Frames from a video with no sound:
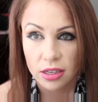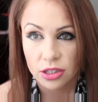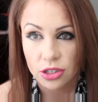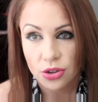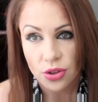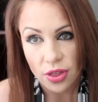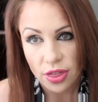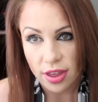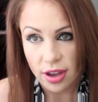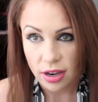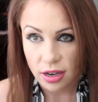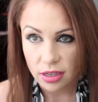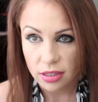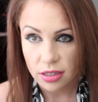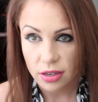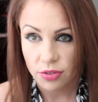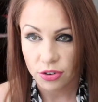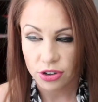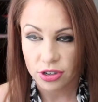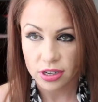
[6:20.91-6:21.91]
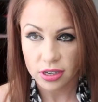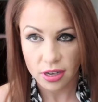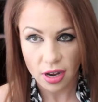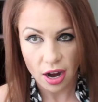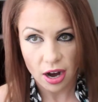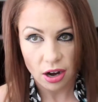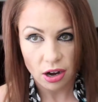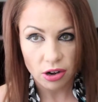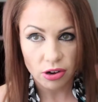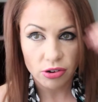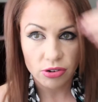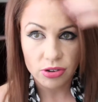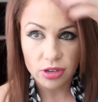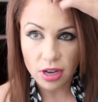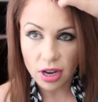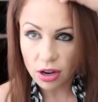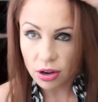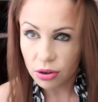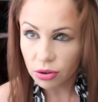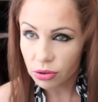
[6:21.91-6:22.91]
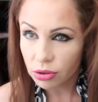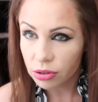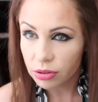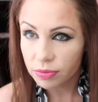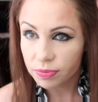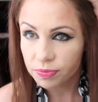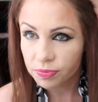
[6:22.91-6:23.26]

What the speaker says: to the thickness of your desire. So,